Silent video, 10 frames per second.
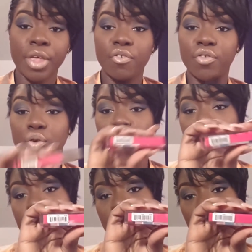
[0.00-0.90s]
fuchsia
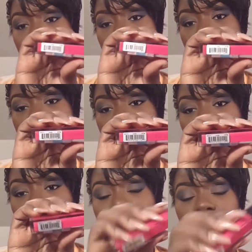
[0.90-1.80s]
pink, perfect for
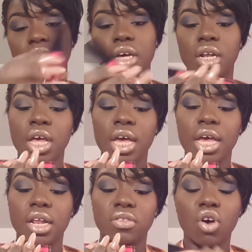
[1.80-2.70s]
dark skin,
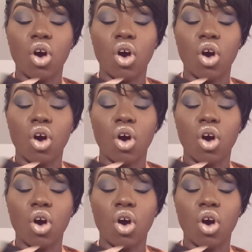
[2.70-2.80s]
and it's